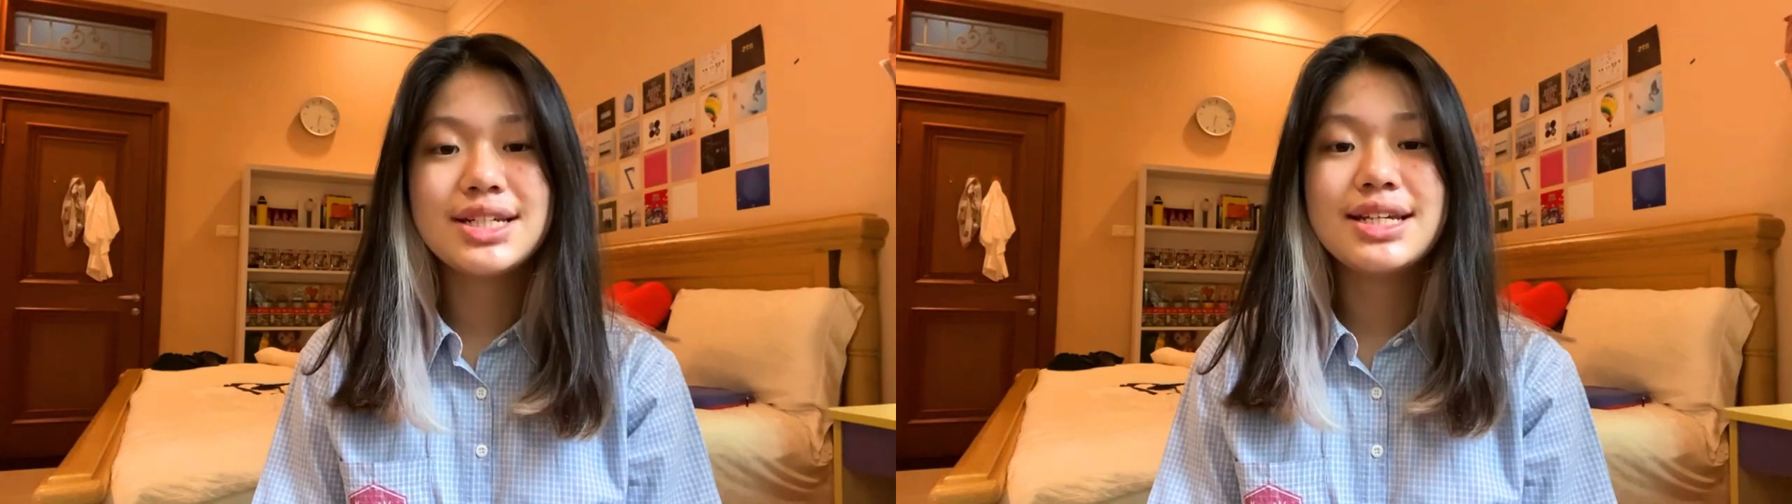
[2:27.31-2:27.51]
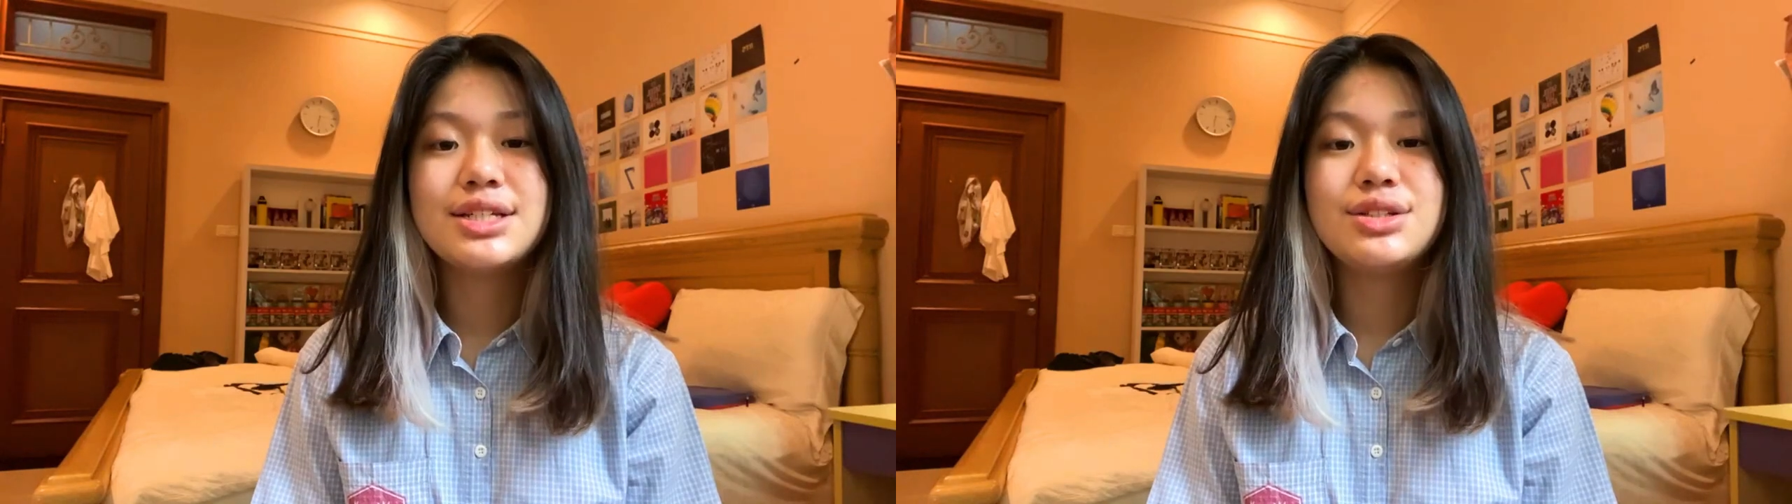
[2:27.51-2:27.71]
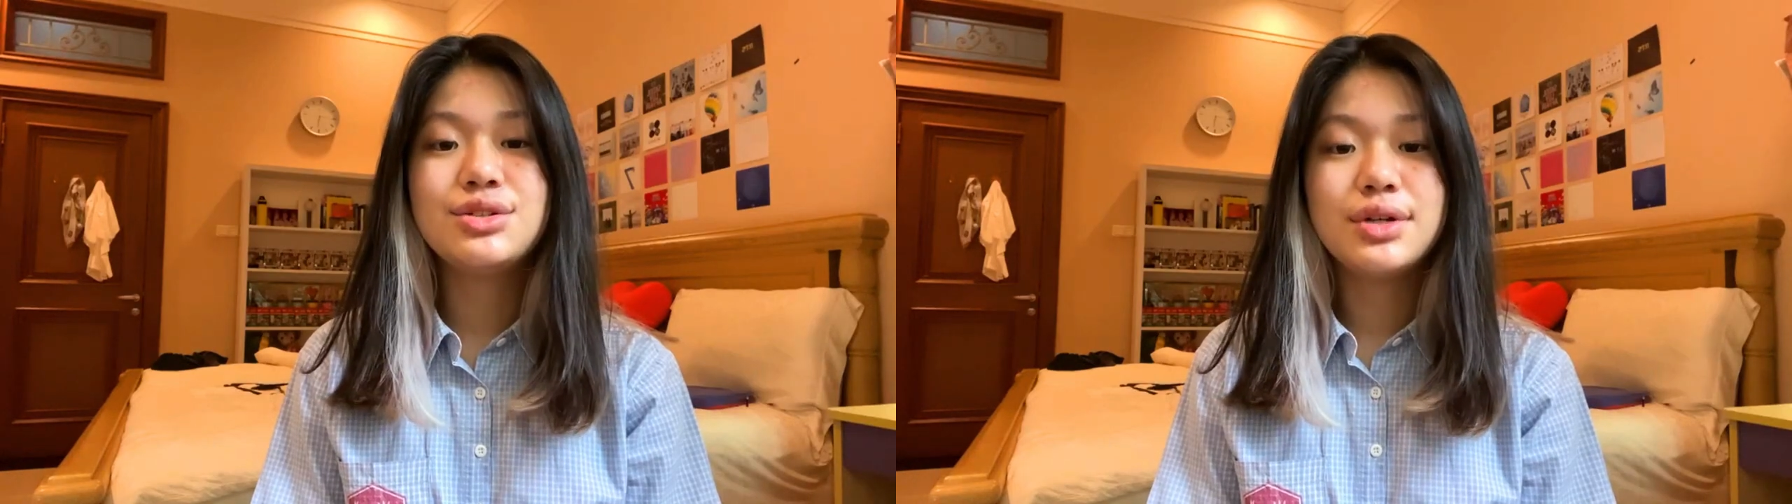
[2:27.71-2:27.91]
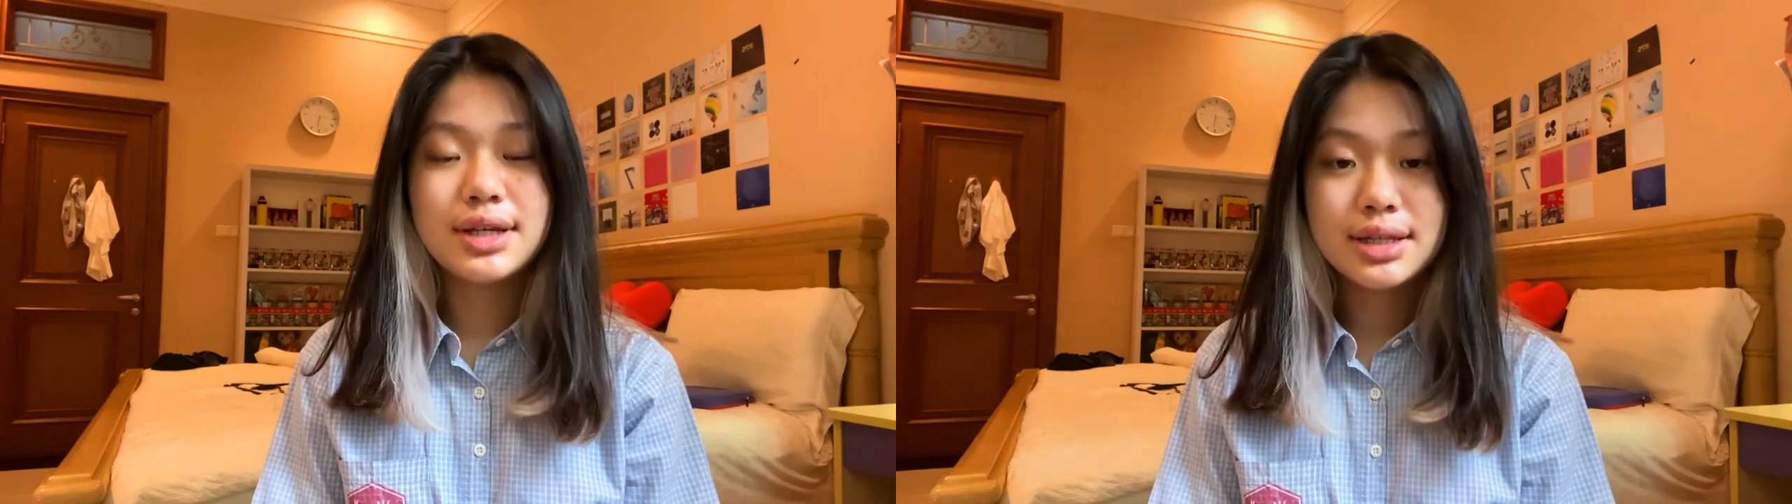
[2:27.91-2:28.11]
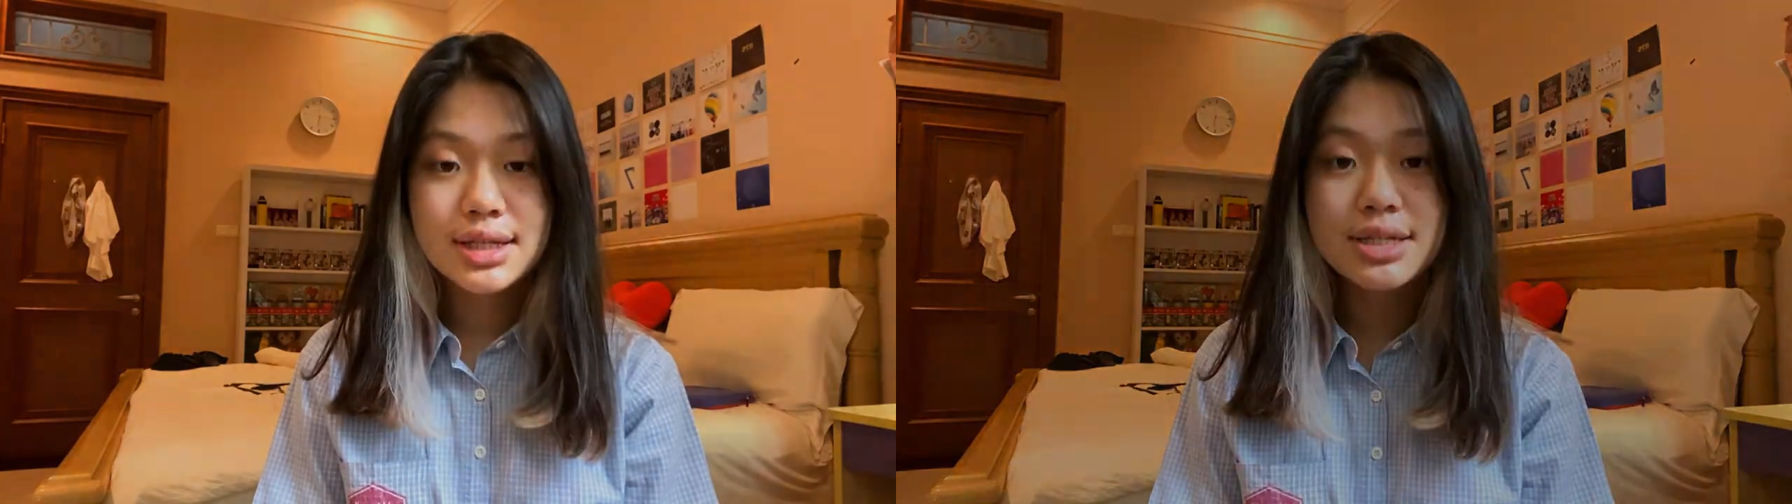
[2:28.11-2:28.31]
is
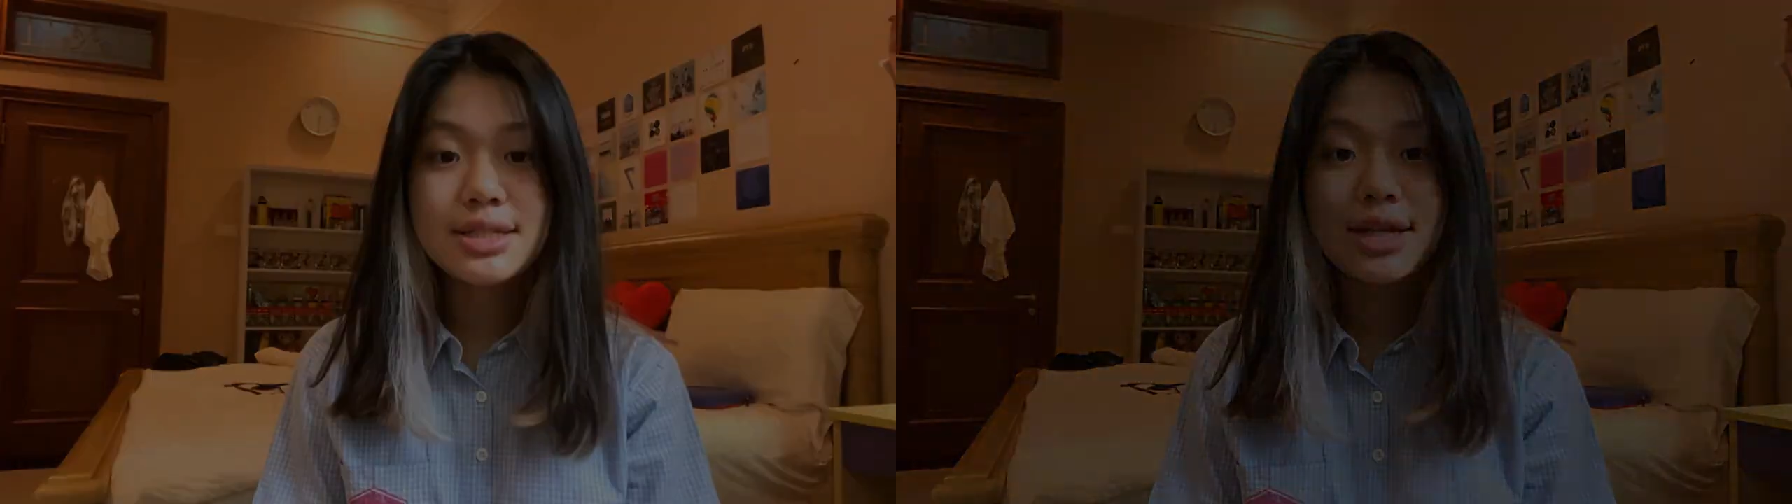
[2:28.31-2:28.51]
during these